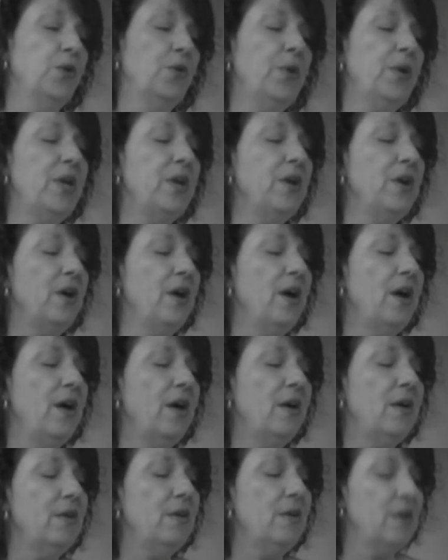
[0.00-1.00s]
we
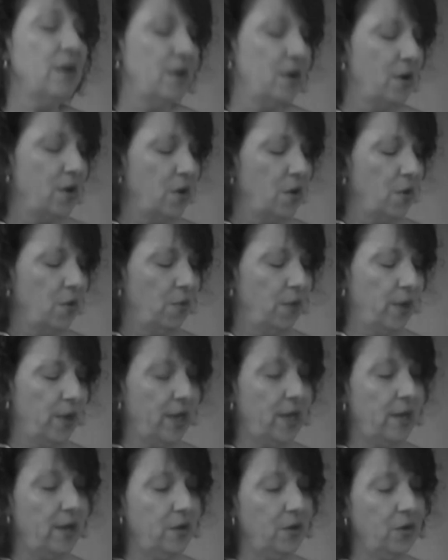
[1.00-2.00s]
are?
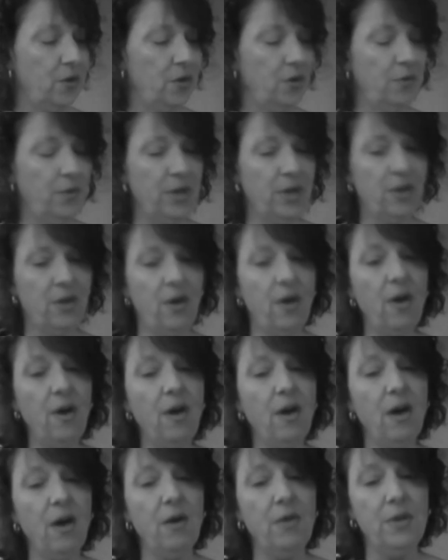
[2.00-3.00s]
Where do we
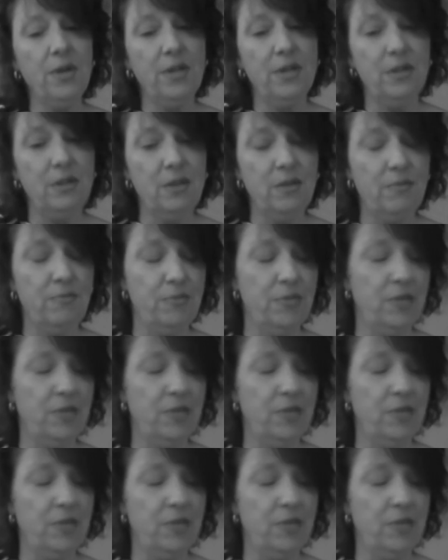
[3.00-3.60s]
go in the